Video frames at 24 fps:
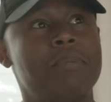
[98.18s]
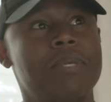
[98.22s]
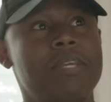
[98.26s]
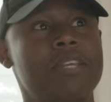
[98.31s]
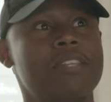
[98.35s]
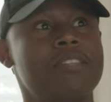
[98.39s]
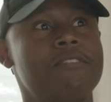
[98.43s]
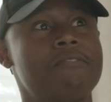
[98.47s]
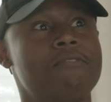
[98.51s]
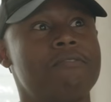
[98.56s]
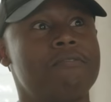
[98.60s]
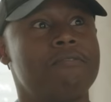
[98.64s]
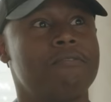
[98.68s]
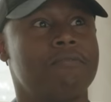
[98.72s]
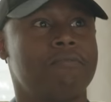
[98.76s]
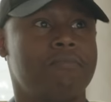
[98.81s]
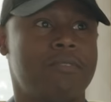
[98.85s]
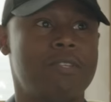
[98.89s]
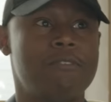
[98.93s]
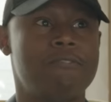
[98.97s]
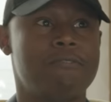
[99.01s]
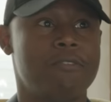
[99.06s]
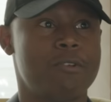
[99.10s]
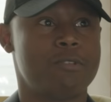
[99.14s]
Being the,
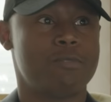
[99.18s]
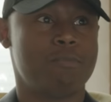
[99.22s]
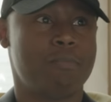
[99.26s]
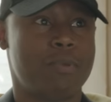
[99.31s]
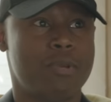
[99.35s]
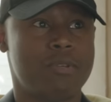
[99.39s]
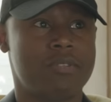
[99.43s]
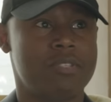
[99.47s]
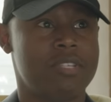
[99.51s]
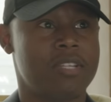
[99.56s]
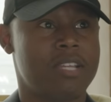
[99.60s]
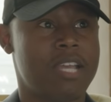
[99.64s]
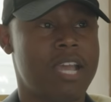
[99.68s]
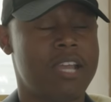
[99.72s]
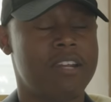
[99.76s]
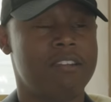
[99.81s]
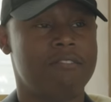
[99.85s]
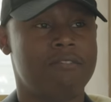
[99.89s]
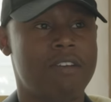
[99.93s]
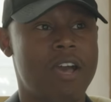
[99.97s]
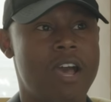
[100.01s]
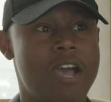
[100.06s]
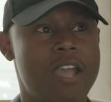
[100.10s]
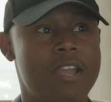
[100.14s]
the first person kind
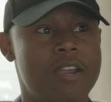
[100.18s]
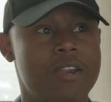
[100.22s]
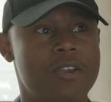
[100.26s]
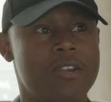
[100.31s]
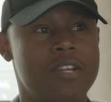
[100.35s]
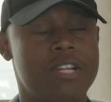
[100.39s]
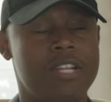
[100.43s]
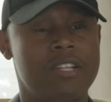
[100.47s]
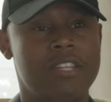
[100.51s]
of hired,